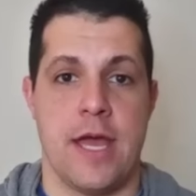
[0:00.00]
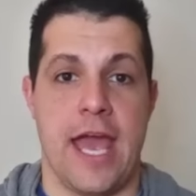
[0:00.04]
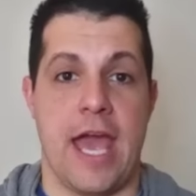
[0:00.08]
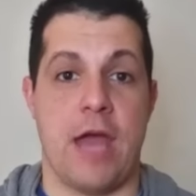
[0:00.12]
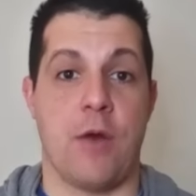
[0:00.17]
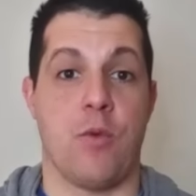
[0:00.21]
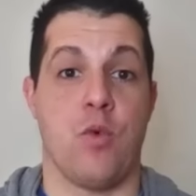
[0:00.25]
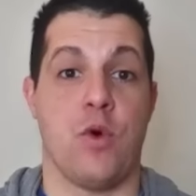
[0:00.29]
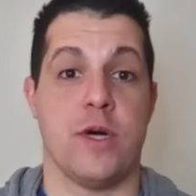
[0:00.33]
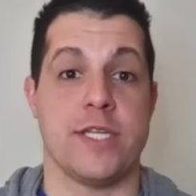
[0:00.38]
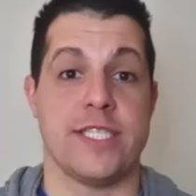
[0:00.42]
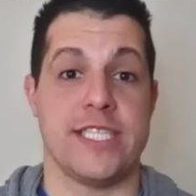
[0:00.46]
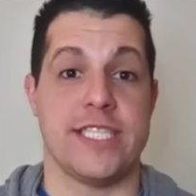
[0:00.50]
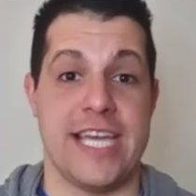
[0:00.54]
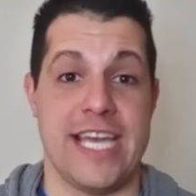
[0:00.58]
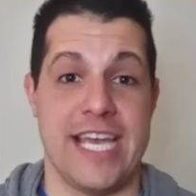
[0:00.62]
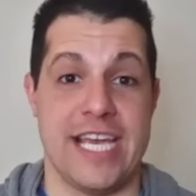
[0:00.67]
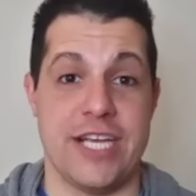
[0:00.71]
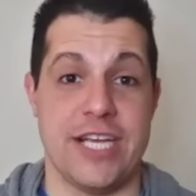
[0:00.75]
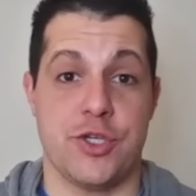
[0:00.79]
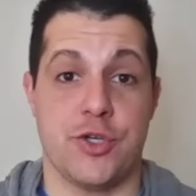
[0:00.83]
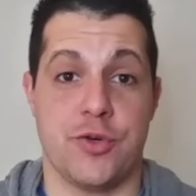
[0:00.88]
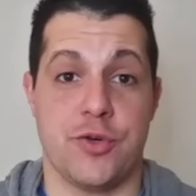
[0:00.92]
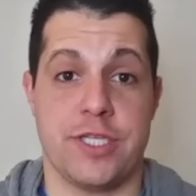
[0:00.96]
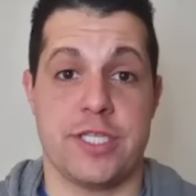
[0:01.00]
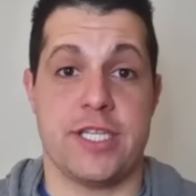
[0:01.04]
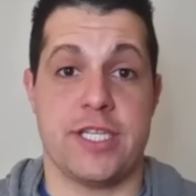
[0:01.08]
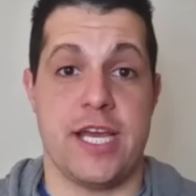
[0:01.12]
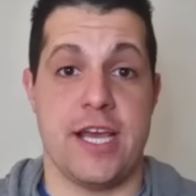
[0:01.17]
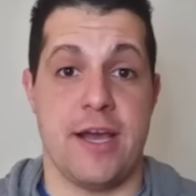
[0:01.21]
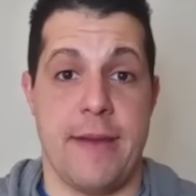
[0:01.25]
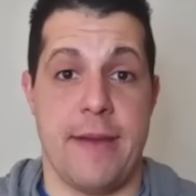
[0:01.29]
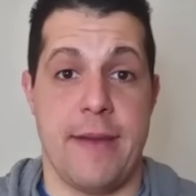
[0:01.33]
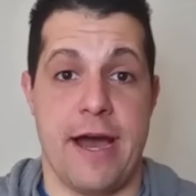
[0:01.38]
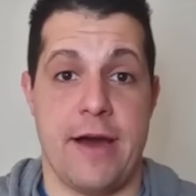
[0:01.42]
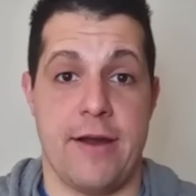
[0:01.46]
And what's
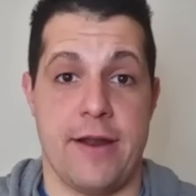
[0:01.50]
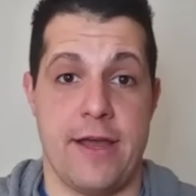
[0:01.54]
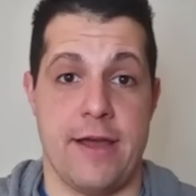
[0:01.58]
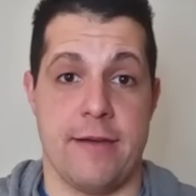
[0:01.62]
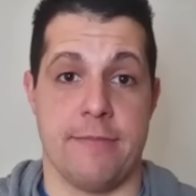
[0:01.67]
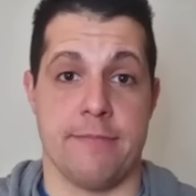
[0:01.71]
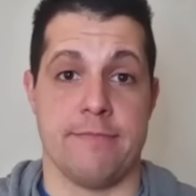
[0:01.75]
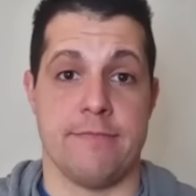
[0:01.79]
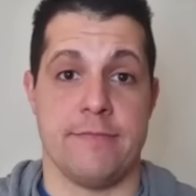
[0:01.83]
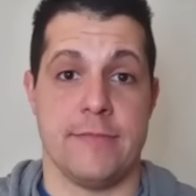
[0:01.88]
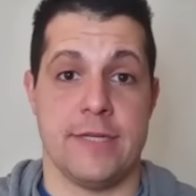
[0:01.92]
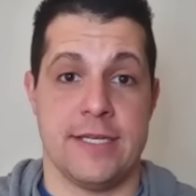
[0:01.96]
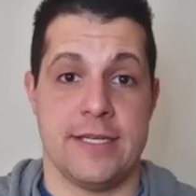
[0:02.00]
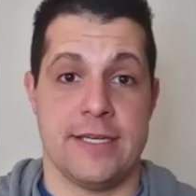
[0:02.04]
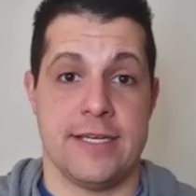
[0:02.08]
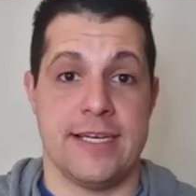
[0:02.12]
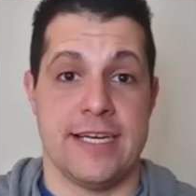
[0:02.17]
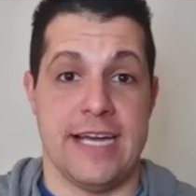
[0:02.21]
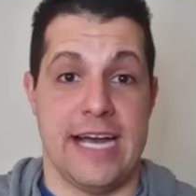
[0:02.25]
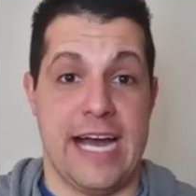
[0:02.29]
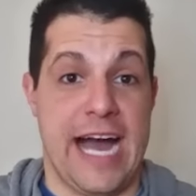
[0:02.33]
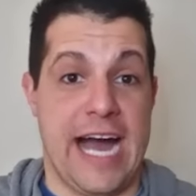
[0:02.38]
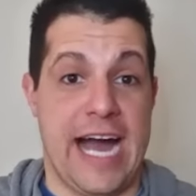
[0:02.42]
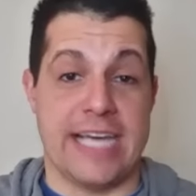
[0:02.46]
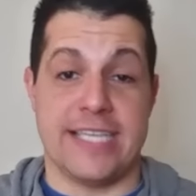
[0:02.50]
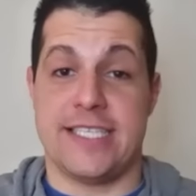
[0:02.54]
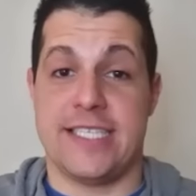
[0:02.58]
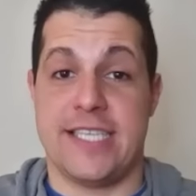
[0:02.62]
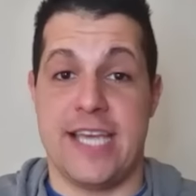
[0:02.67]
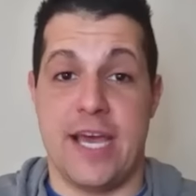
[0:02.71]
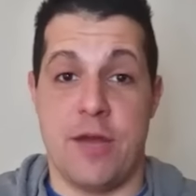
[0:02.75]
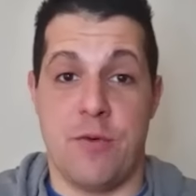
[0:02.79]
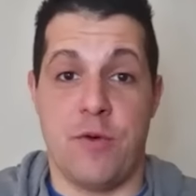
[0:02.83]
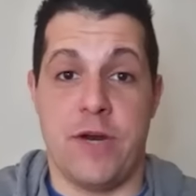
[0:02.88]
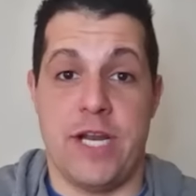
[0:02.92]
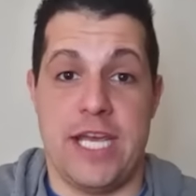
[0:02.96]
interesting about him, I
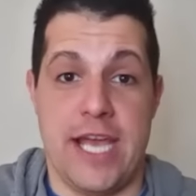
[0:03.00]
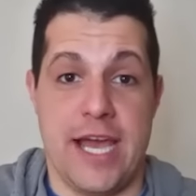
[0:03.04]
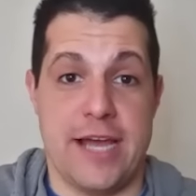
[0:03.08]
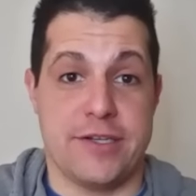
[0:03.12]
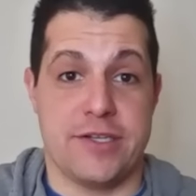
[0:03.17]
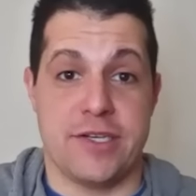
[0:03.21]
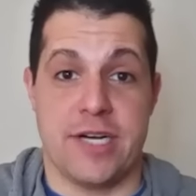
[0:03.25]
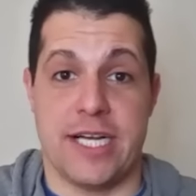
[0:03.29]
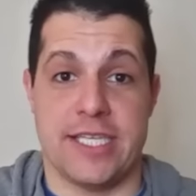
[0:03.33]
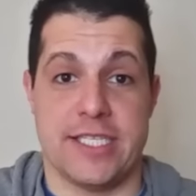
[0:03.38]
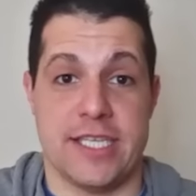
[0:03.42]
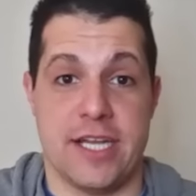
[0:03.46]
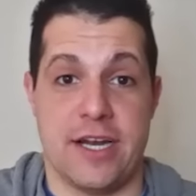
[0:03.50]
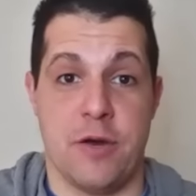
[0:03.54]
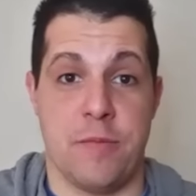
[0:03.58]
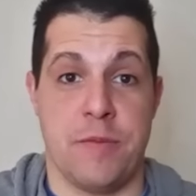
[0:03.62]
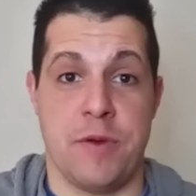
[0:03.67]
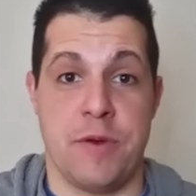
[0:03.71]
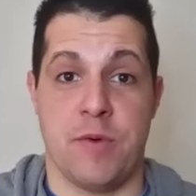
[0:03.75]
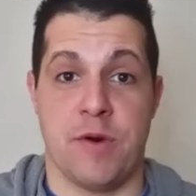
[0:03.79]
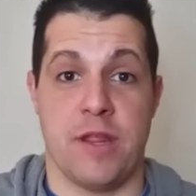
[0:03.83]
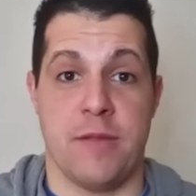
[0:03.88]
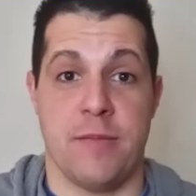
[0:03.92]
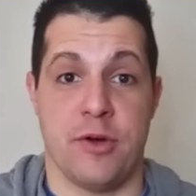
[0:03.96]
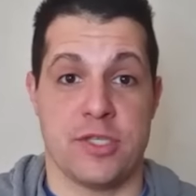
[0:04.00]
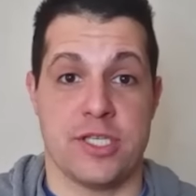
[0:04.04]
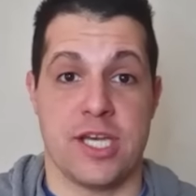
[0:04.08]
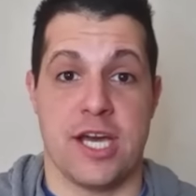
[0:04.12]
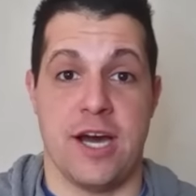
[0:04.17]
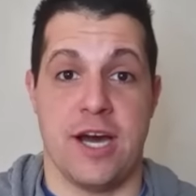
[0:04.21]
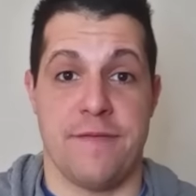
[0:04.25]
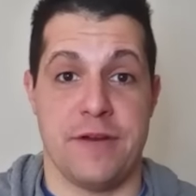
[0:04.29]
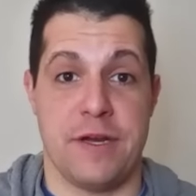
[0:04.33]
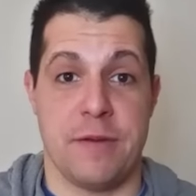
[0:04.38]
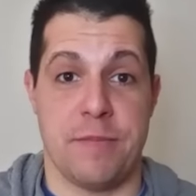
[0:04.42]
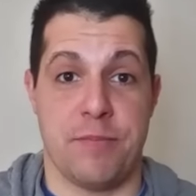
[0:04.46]
said when he entered, I said he'll be one of the most
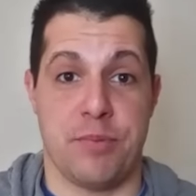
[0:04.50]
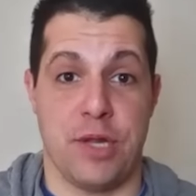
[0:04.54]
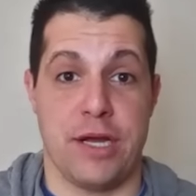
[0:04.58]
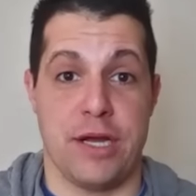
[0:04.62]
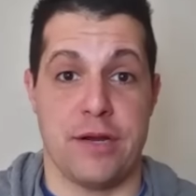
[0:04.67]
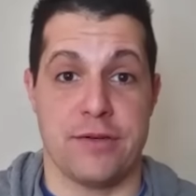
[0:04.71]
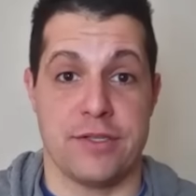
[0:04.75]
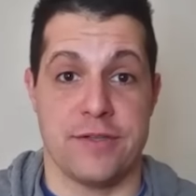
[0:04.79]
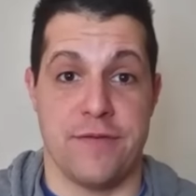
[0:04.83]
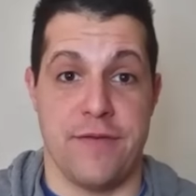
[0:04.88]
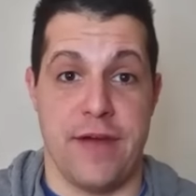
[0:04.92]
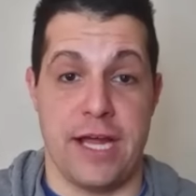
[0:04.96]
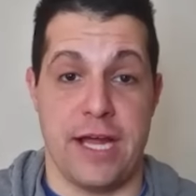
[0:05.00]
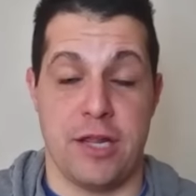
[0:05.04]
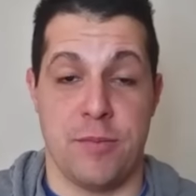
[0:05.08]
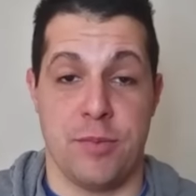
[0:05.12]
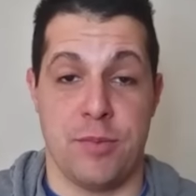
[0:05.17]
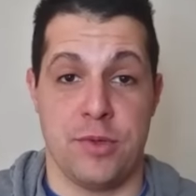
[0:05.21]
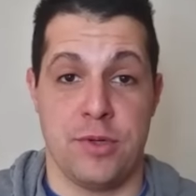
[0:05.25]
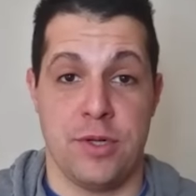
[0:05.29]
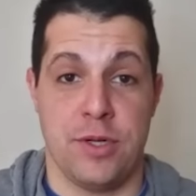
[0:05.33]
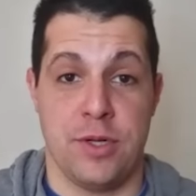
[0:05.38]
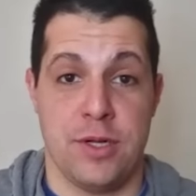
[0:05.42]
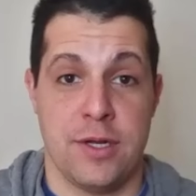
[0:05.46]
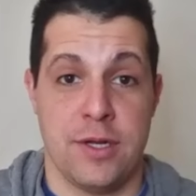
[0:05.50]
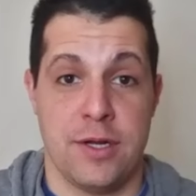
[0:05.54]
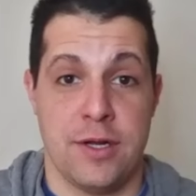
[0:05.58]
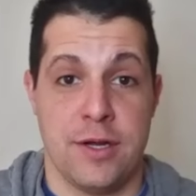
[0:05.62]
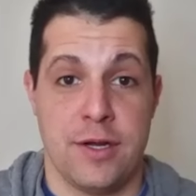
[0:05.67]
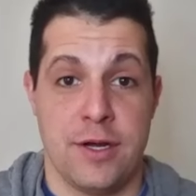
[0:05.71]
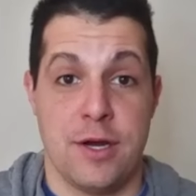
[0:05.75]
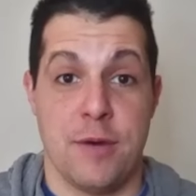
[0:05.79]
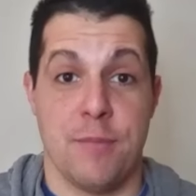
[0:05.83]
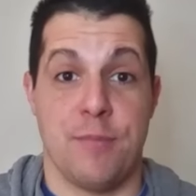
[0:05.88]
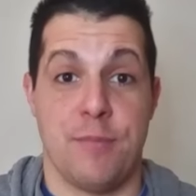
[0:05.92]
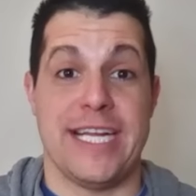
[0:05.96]
coveted players available.
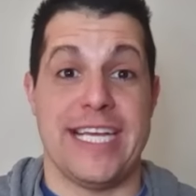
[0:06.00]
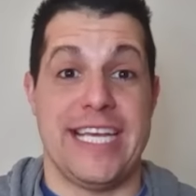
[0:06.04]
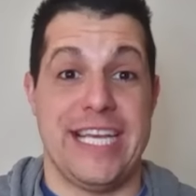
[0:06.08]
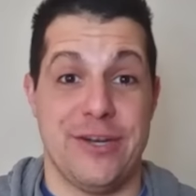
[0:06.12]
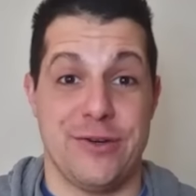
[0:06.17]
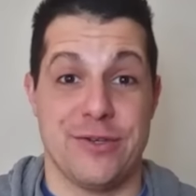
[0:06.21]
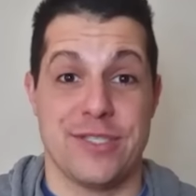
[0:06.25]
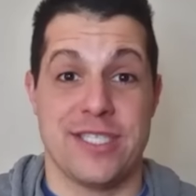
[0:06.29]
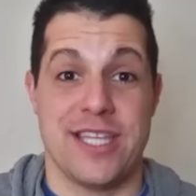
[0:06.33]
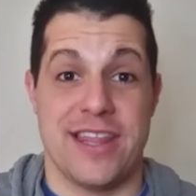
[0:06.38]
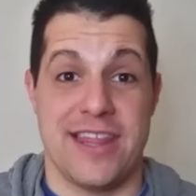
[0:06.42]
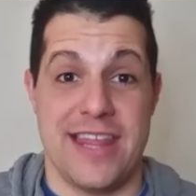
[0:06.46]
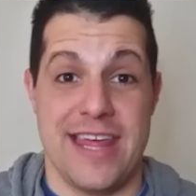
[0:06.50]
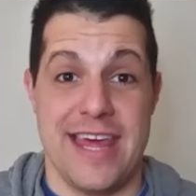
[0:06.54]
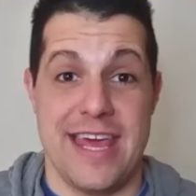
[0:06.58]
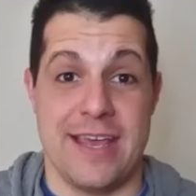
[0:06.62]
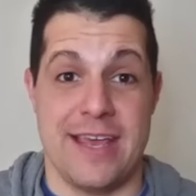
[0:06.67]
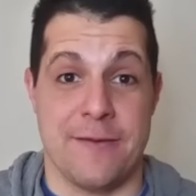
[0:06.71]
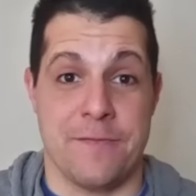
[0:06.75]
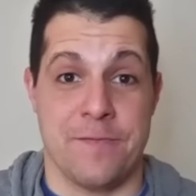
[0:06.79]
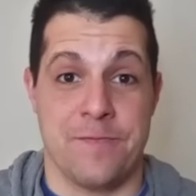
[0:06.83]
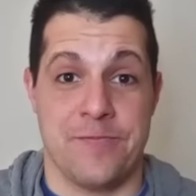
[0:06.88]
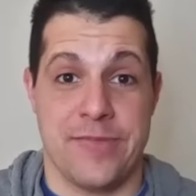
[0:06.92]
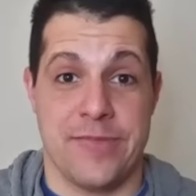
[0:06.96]
But here's the thing.